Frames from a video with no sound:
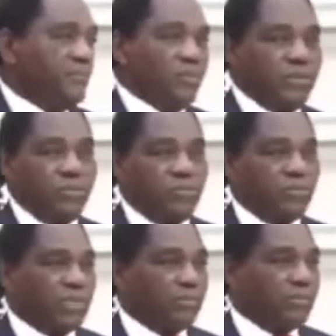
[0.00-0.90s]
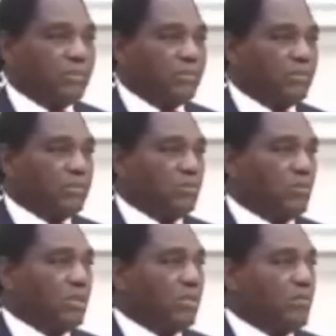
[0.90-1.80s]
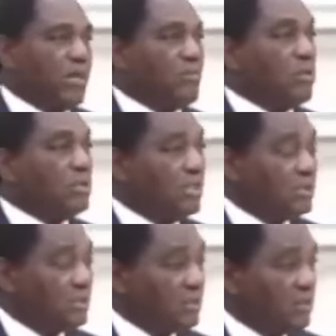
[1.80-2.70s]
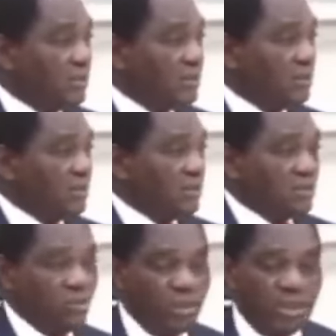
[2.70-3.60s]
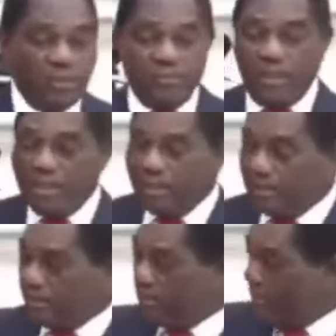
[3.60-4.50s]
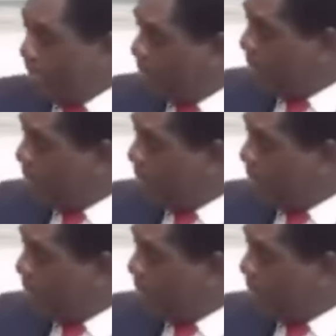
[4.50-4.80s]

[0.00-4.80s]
for the people's sake. So we can buy more this, so we can buy maize,